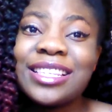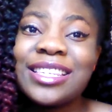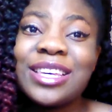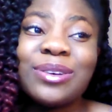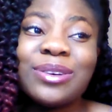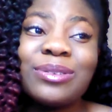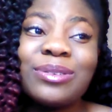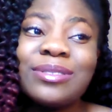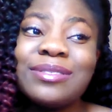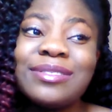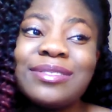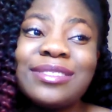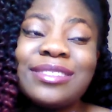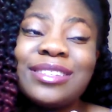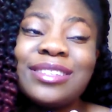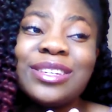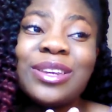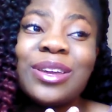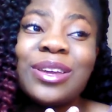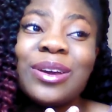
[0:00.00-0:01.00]
till,
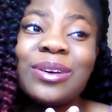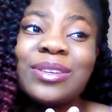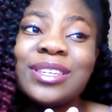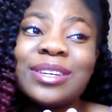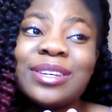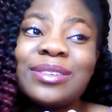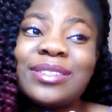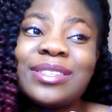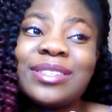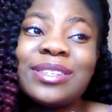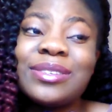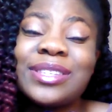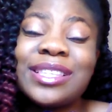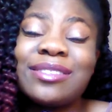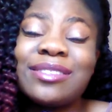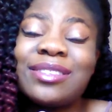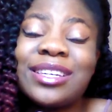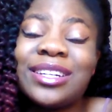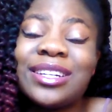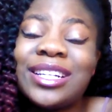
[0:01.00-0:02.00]
you know, till
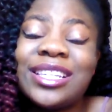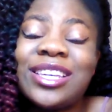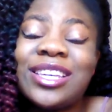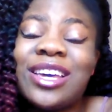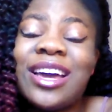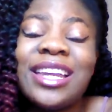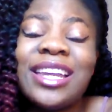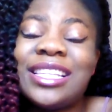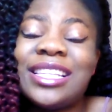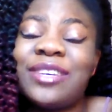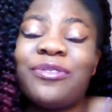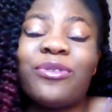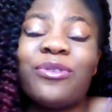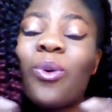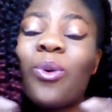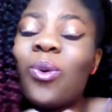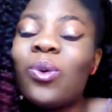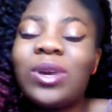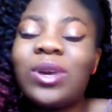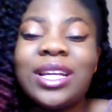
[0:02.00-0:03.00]
eternity,
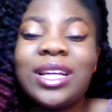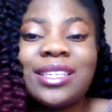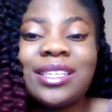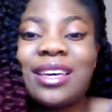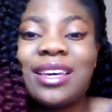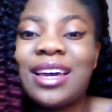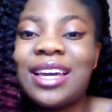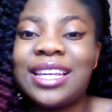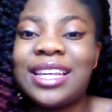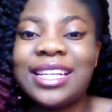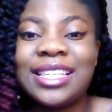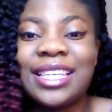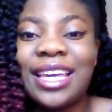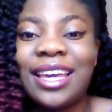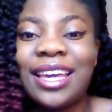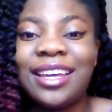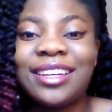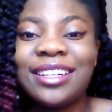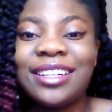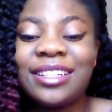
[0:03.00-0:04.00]
for all
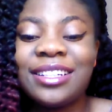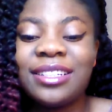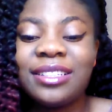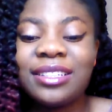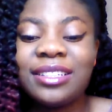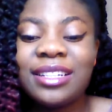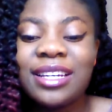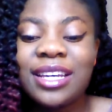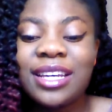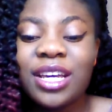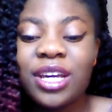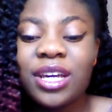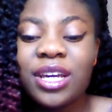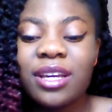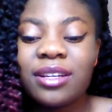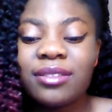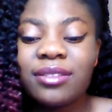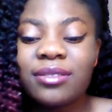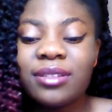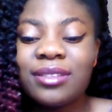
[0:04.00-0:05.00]
eternity.
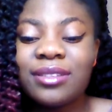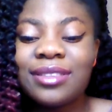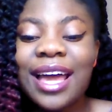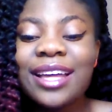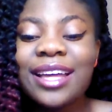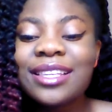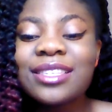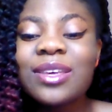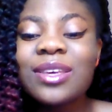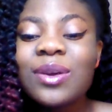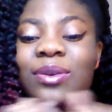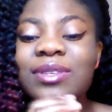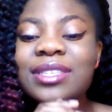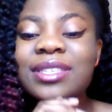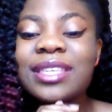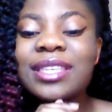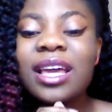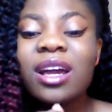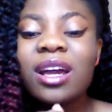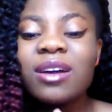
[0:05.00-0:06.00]
That, so
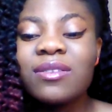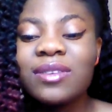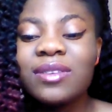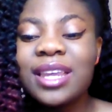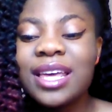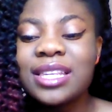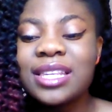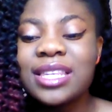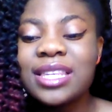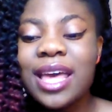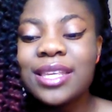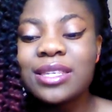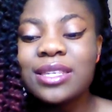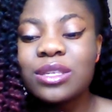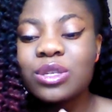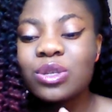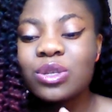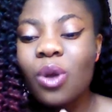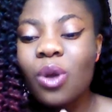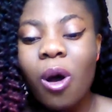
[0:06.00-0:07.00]
singleness
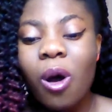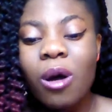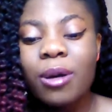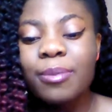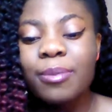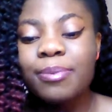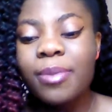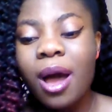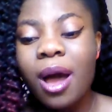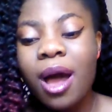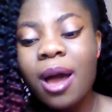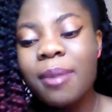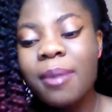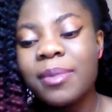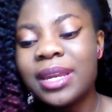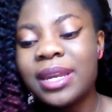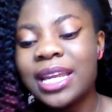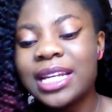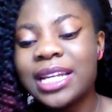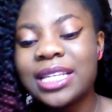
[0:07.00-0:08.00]
is not
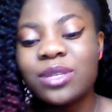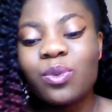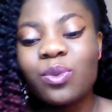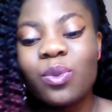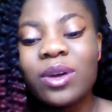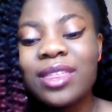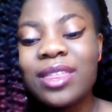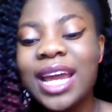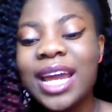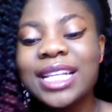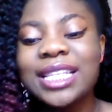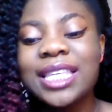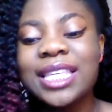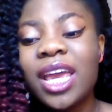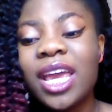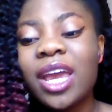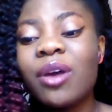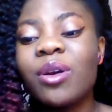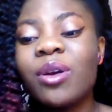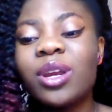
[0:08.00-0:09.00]
permanent, whether it's
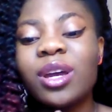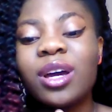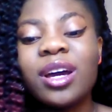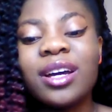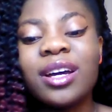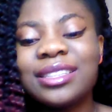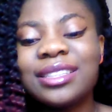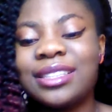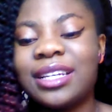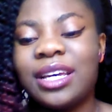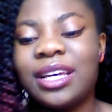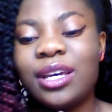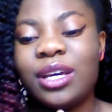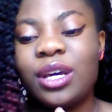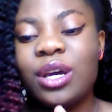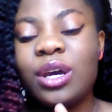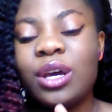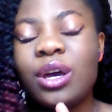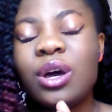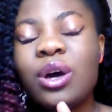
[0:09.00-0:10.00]
here on earth
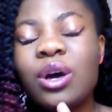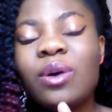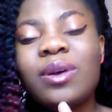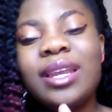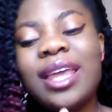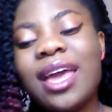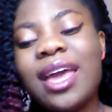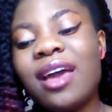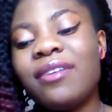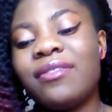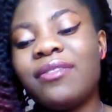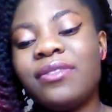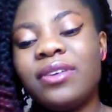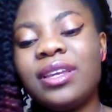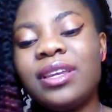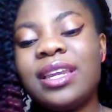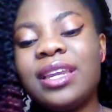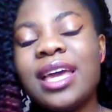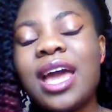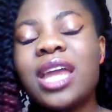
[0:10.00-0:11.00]
or in
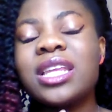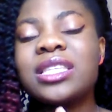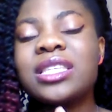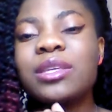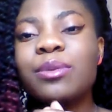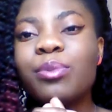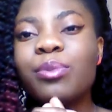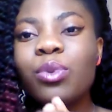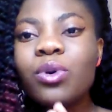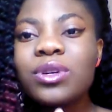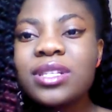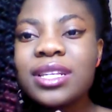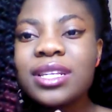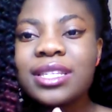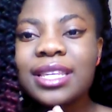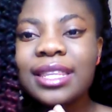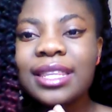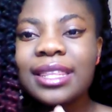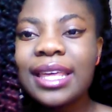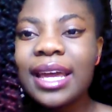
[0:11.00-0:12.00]
heaven. And it's
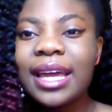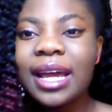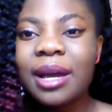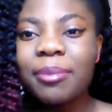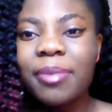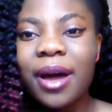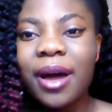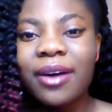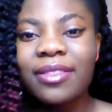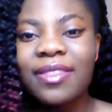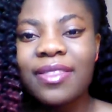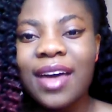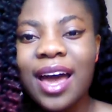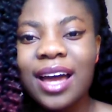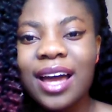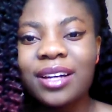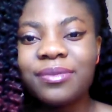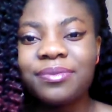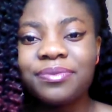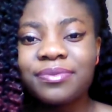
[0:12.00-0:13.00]
important to think about
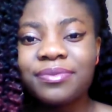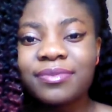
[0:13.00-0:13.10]
that.